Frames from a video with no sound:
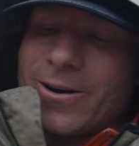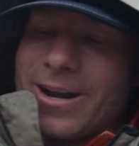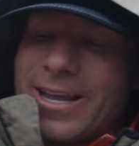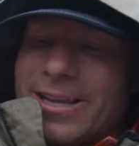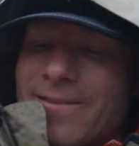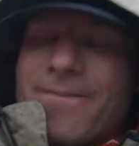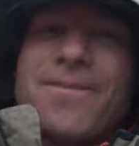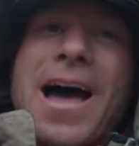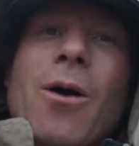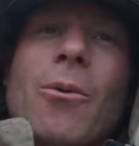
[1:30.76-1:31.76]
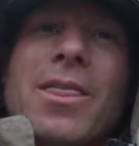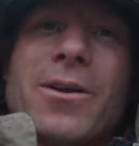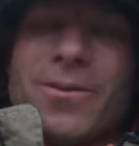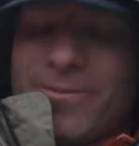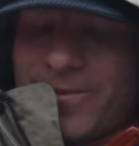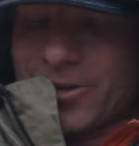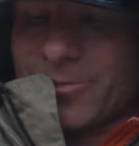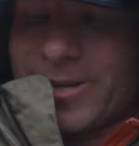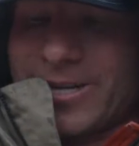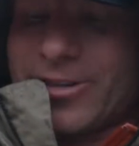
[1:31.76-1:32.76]
any foul weather
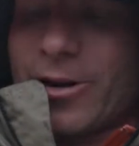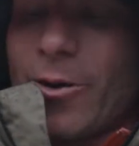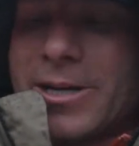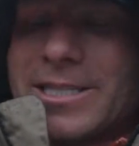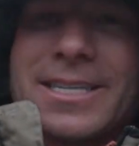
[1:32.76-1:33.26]
fisherman should always